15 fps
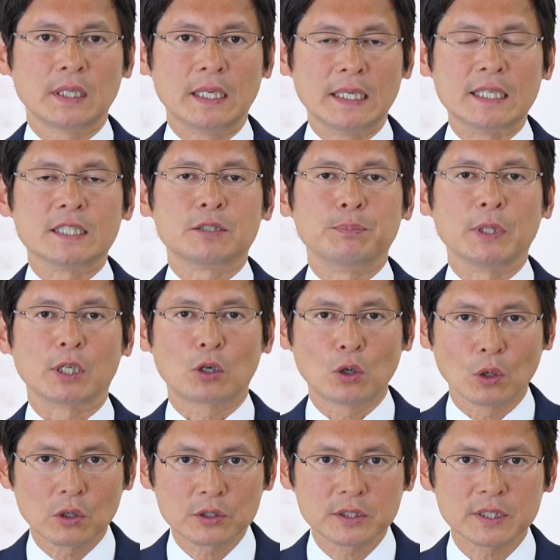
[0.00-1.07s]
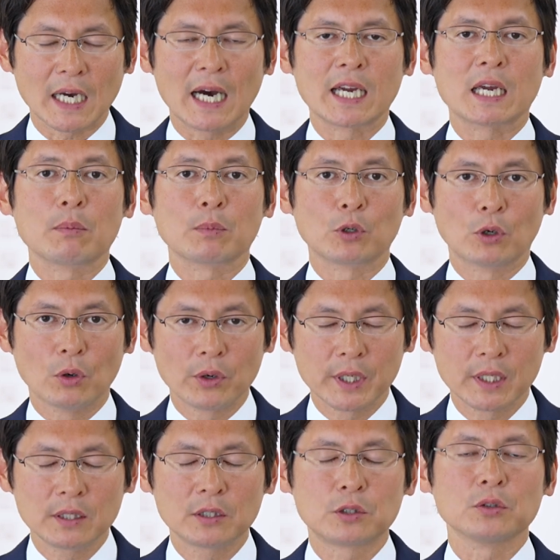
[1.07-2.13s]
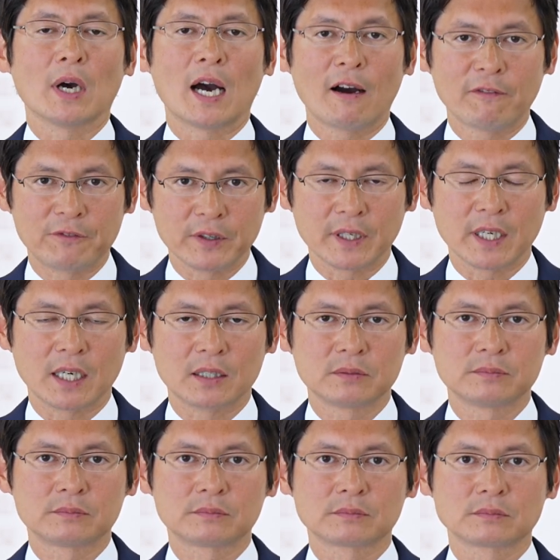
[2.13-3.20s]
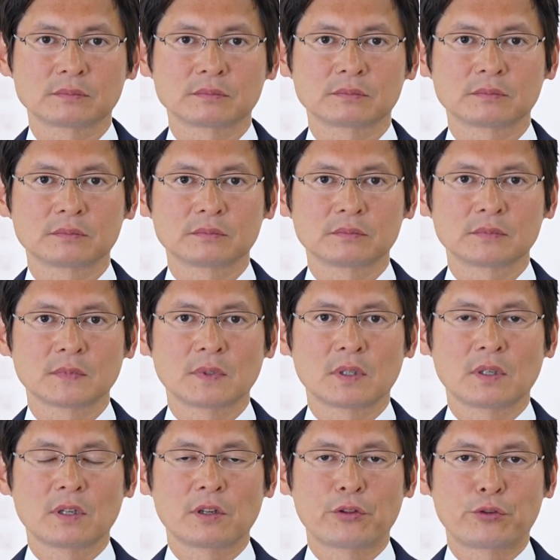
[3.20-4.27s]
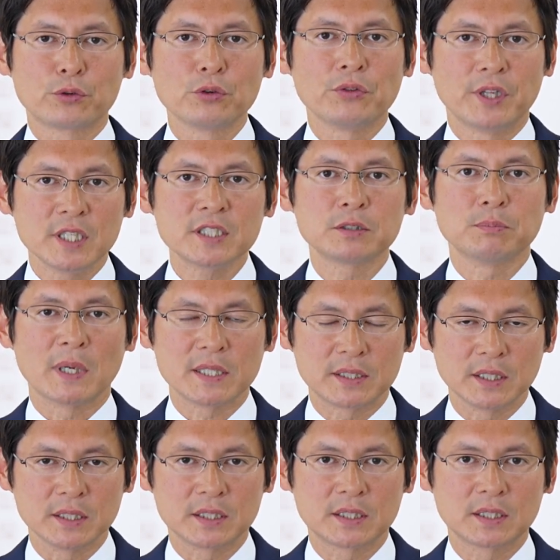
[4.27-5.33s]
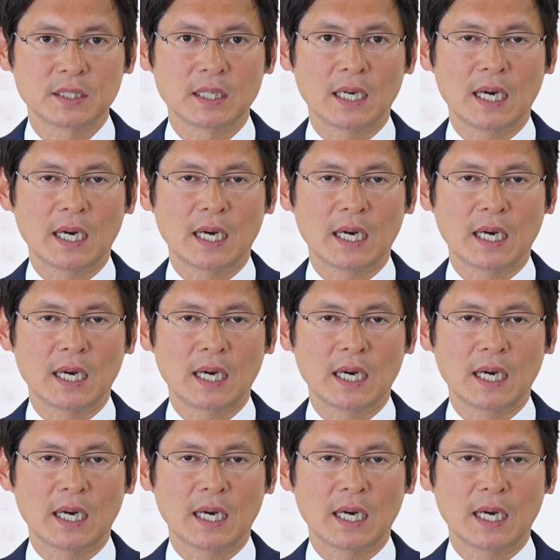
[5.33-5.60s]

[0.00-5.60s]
It is because I am going to Africa. Through this message,